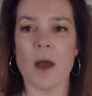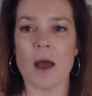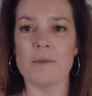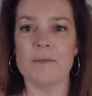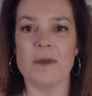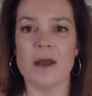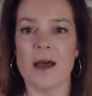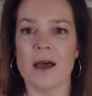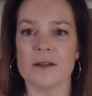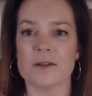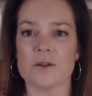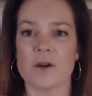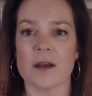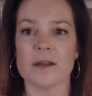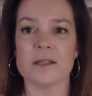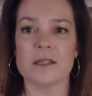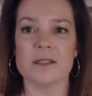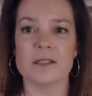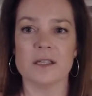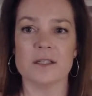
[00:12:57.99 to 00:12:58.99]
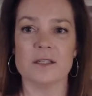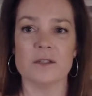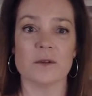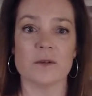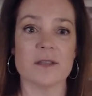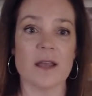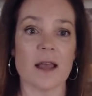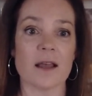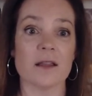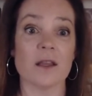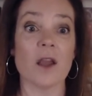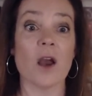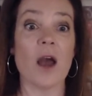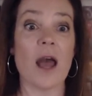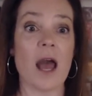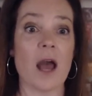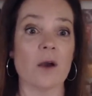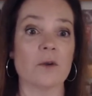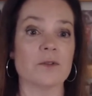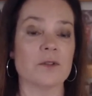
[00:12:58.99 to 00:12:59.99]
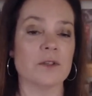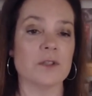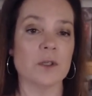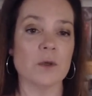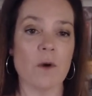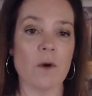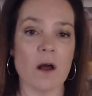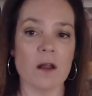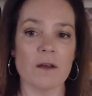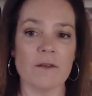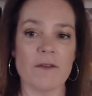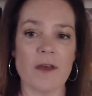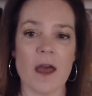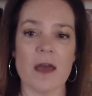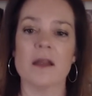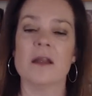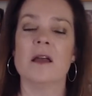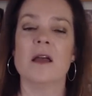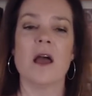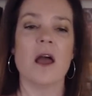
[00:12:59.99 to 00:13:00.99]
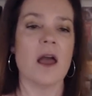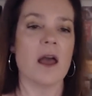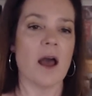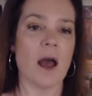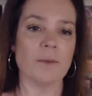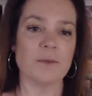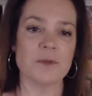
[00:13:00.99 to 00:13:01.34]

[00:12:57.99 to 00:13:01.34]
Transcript: I'm not trying to teach you exactly how to do all of that I'm